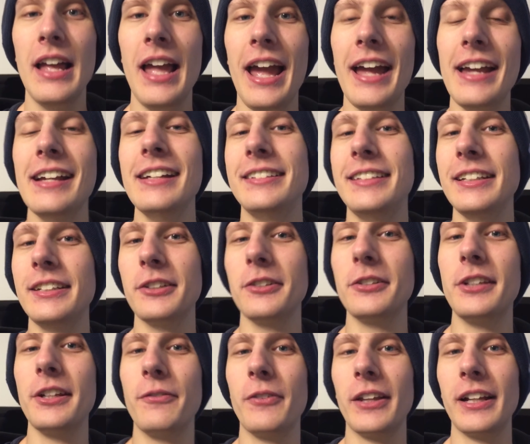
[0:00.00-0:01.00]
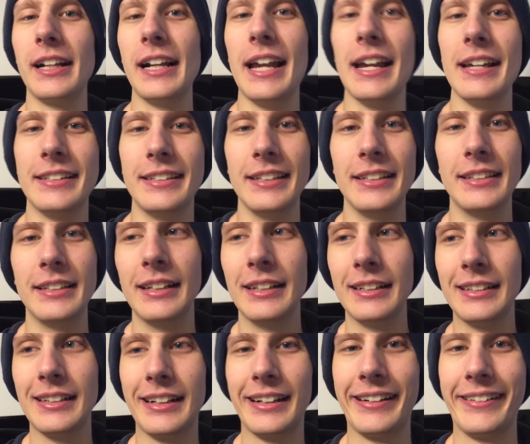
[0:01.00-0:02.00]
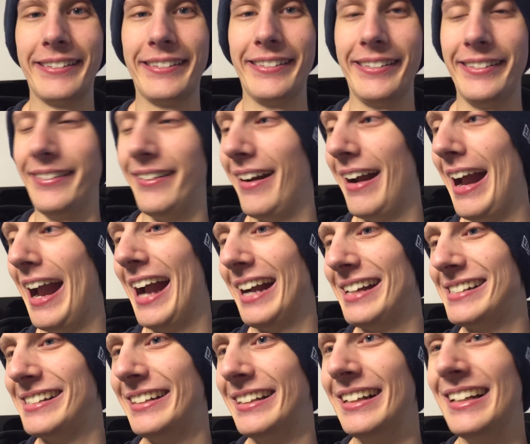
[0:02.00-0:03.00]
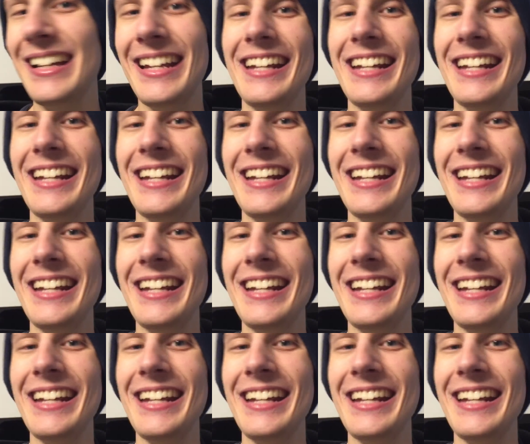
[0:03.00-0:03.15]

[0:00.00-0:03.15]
And as he's searching for the glasses, crack!